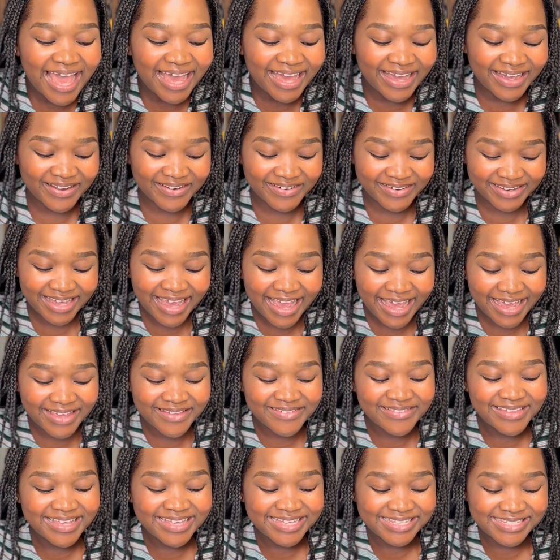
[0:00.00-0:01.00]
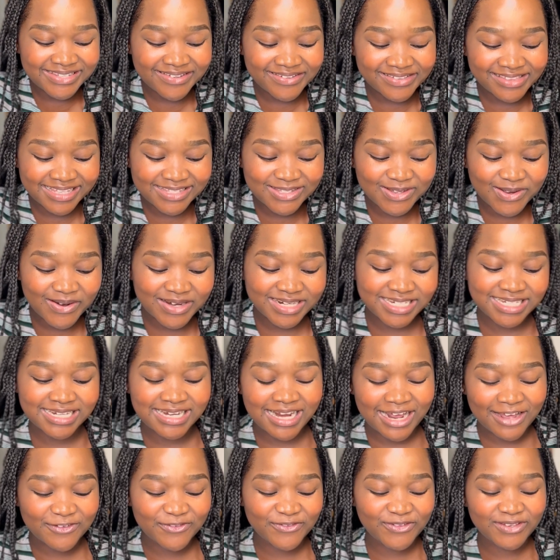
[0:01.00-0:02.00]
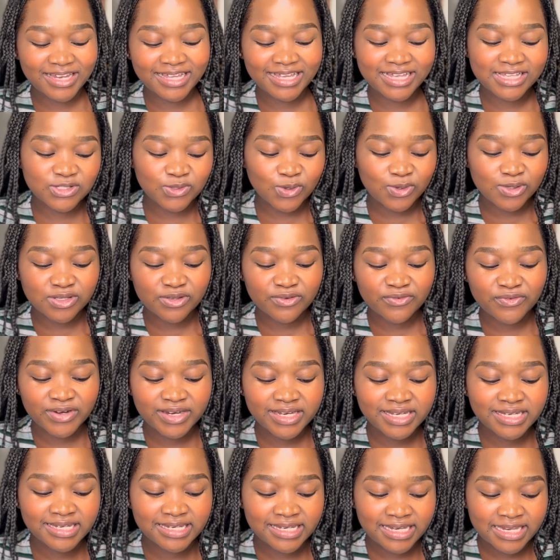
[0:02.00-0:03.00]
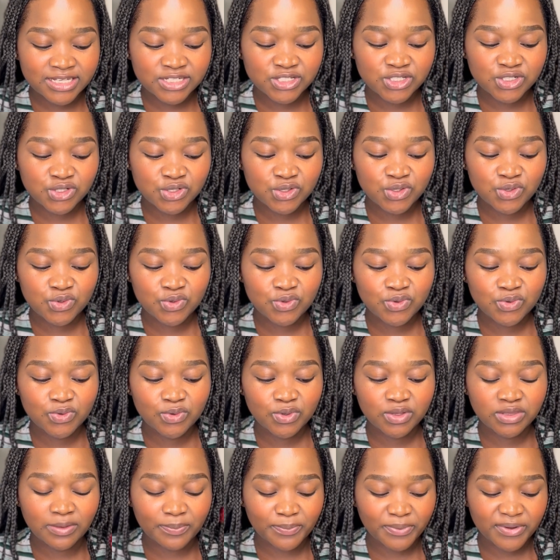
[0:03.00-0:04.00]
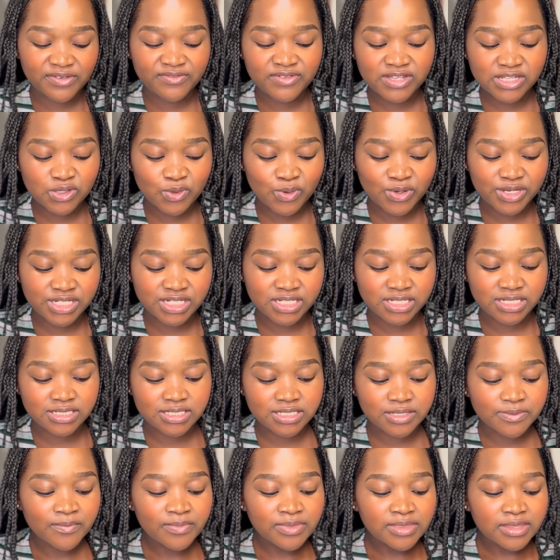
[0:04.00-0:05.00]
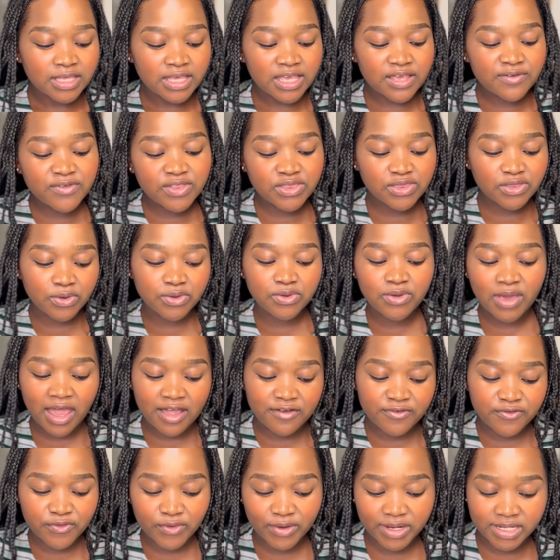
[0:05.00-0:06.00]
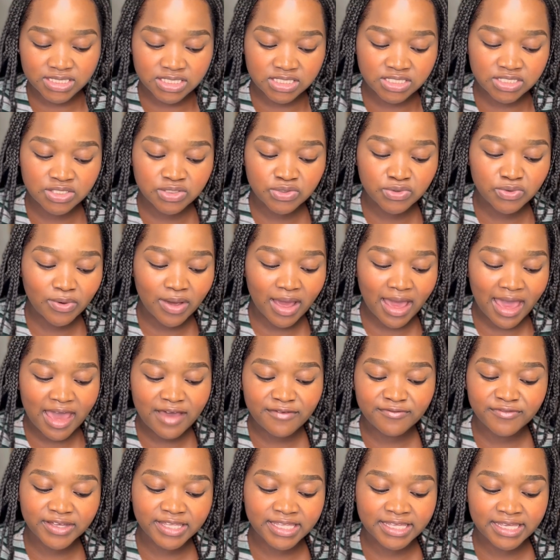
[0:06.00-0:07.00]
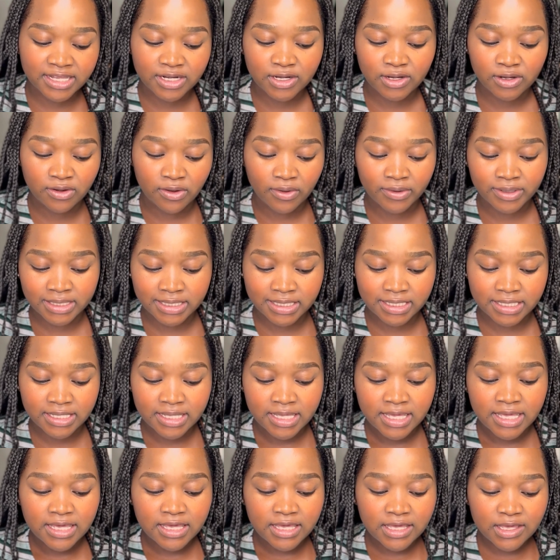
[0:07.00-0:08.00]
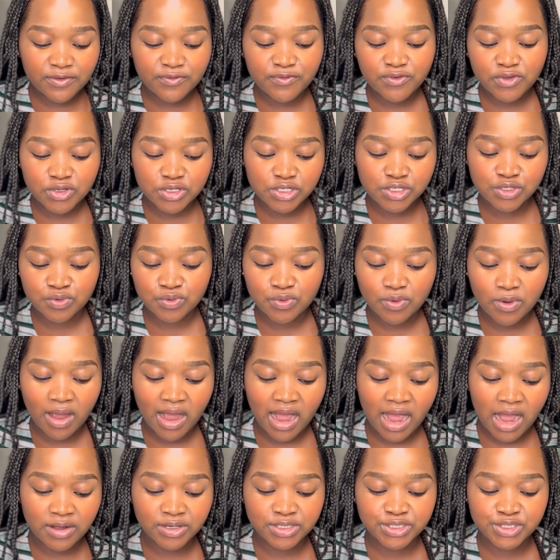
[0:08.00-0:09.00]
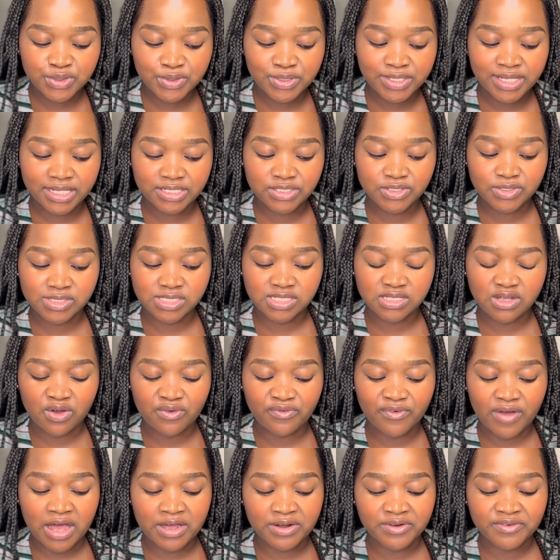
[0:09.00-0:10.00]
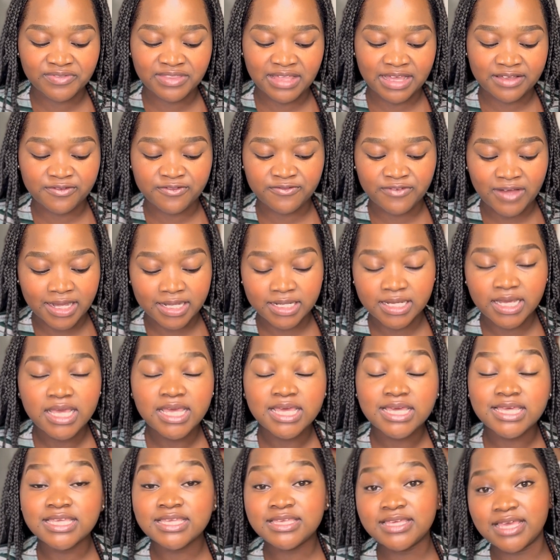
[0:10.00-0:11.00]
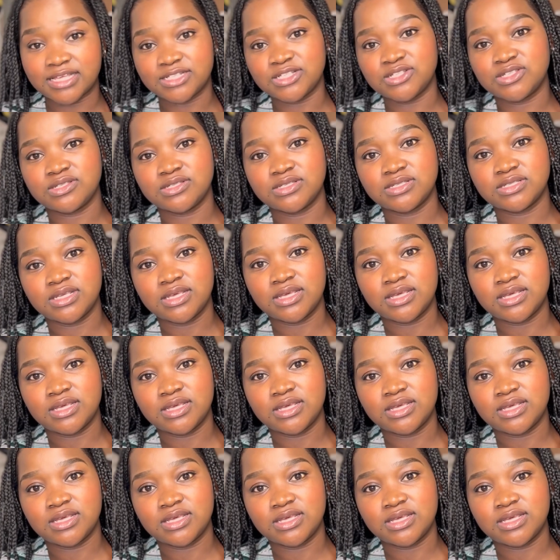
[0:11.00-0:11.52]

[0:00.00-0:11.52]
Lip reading: Okay, so this question, I feel like it's also very linked to the previous questions. Even though you have friends, do you ever get lonely? If you do, how do you get yourself out of that funk? Yes,